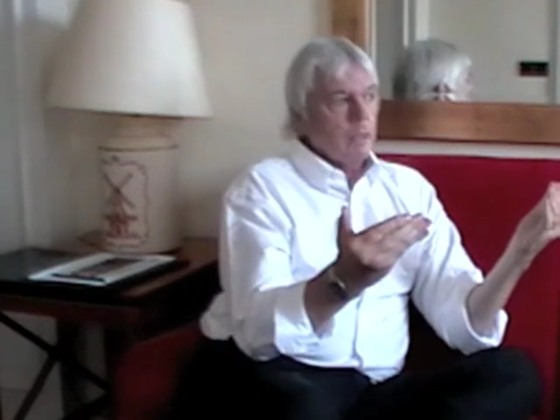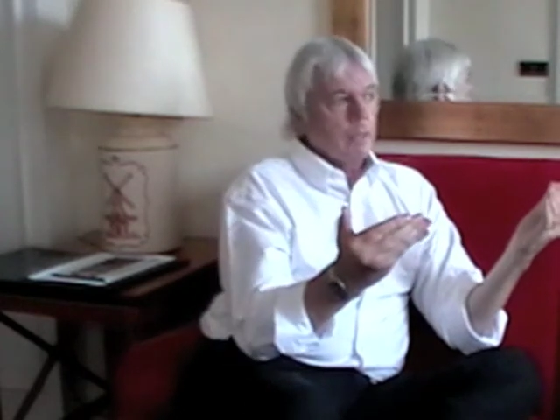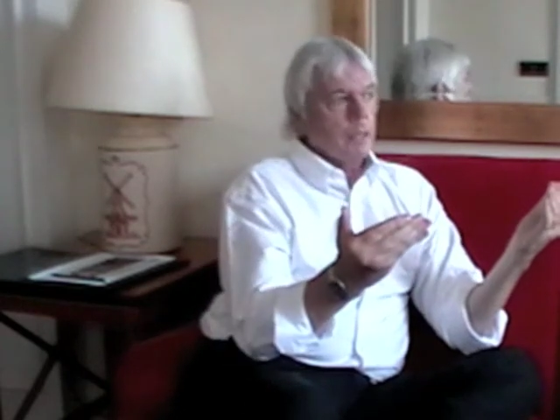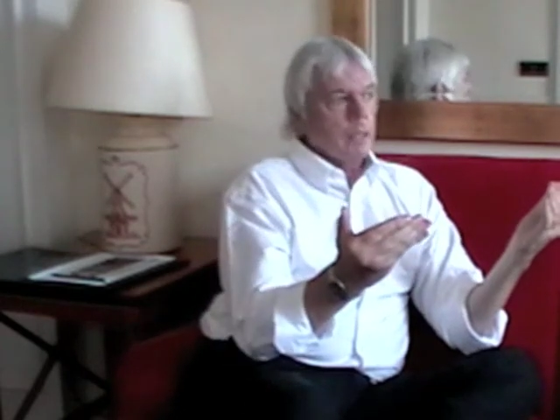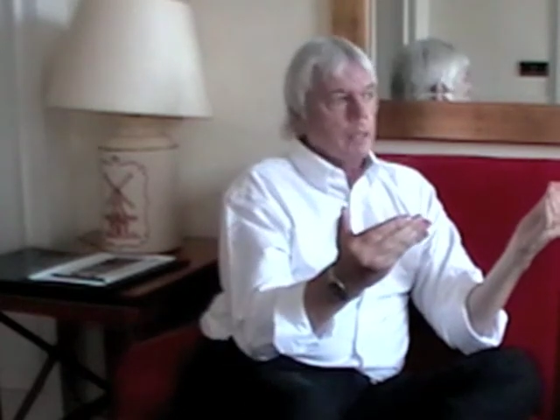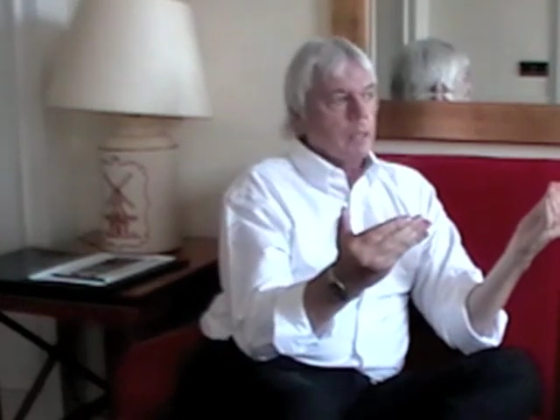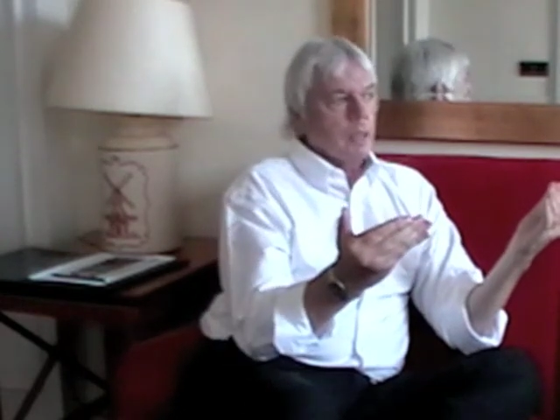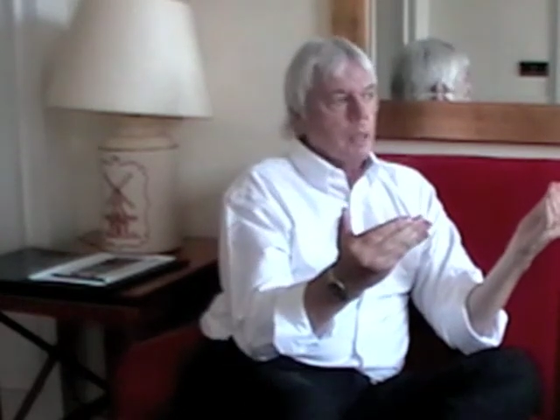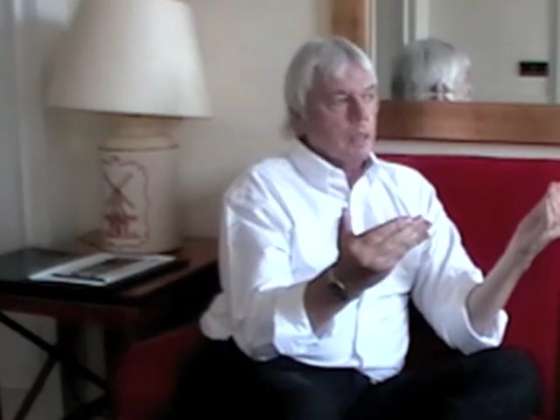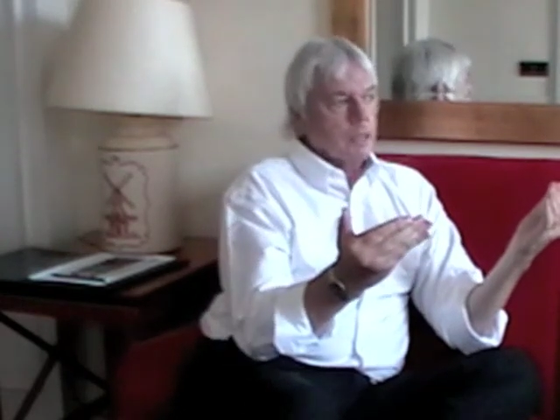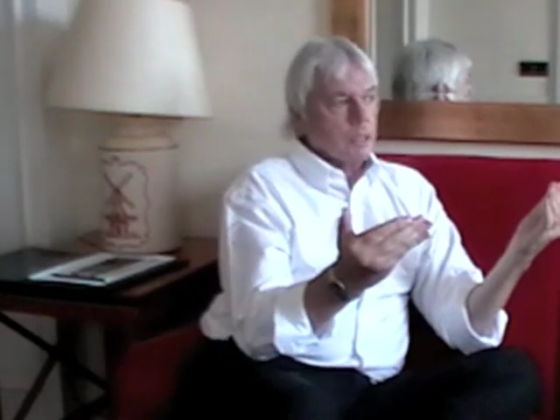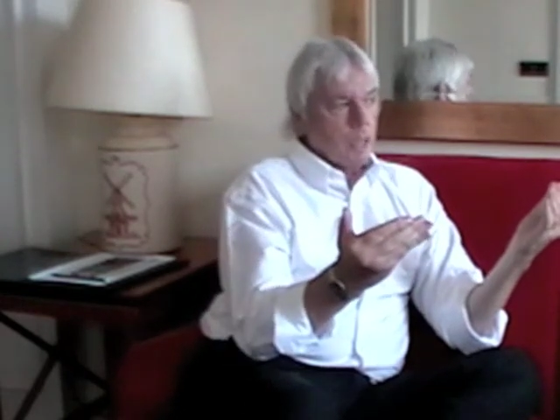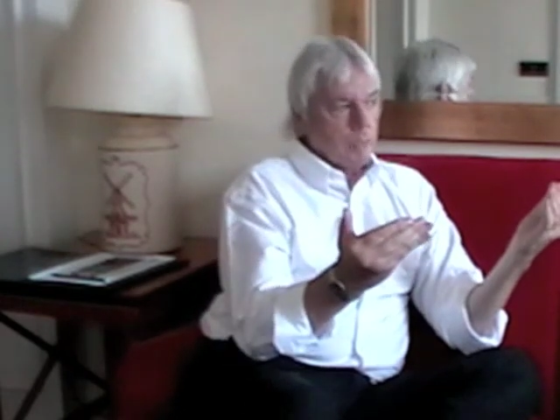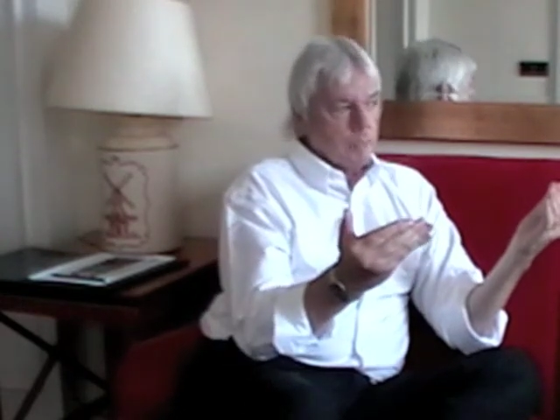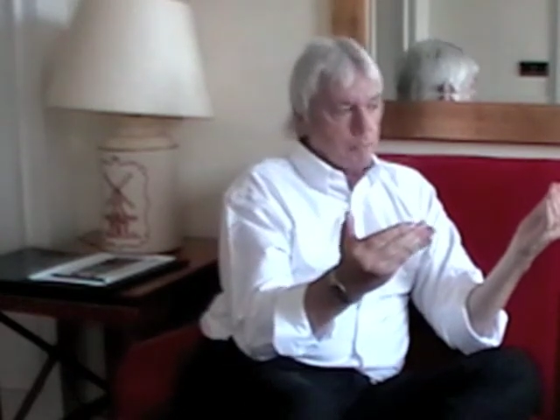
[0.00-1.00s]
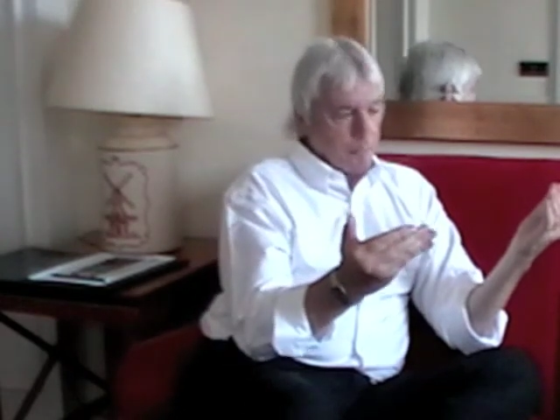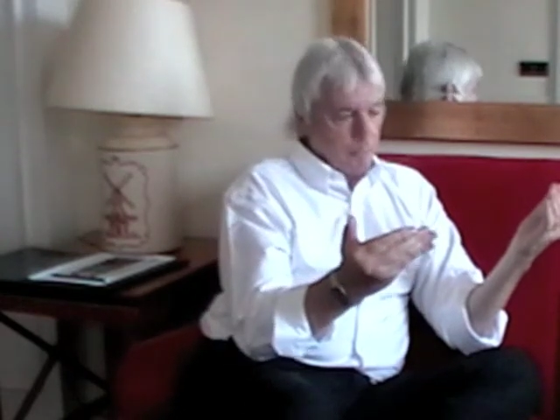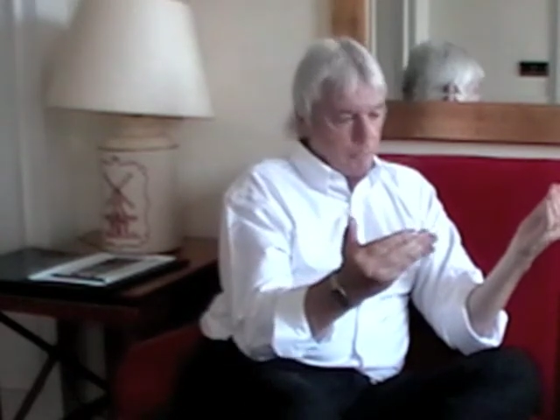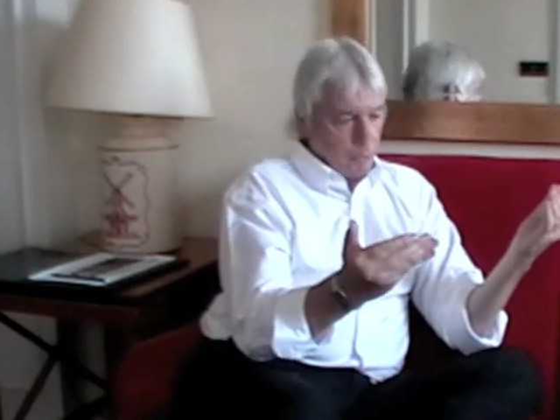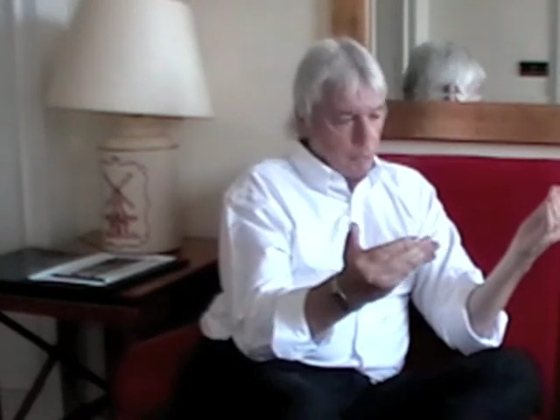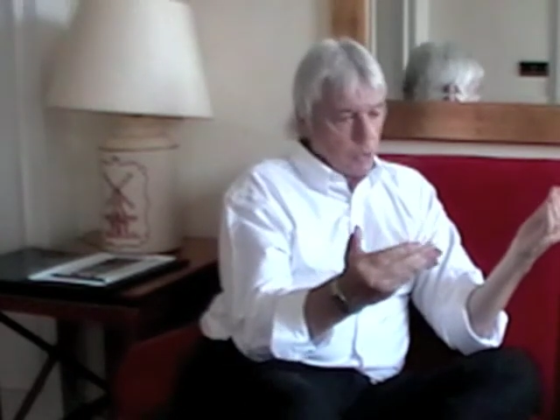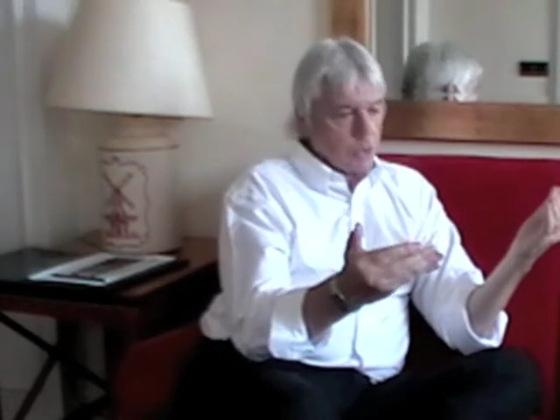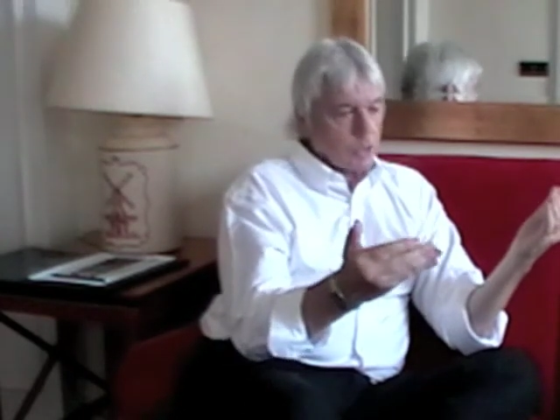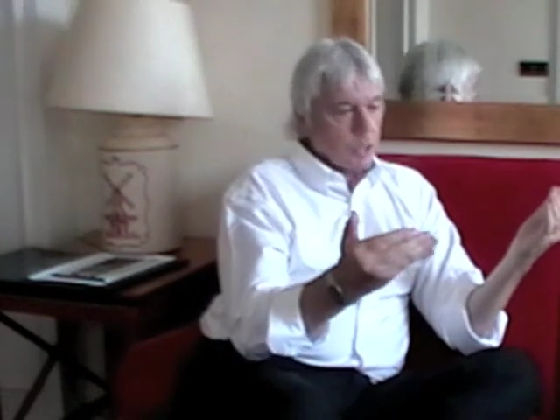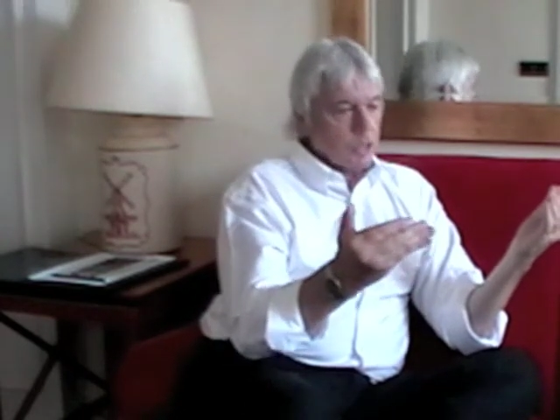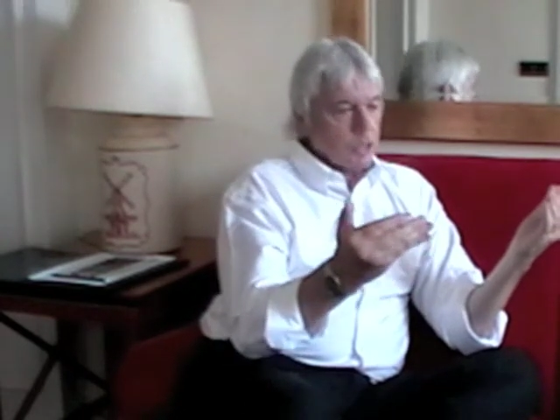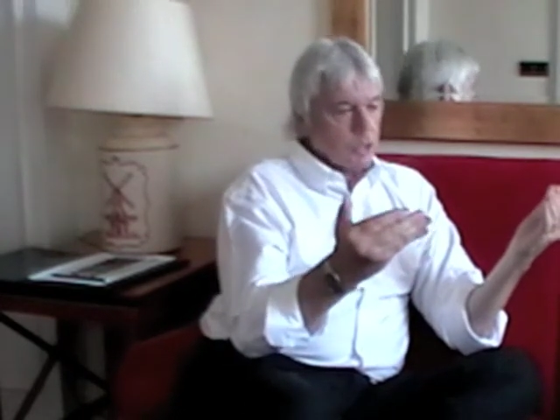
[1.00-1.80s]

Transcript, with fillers: the same force that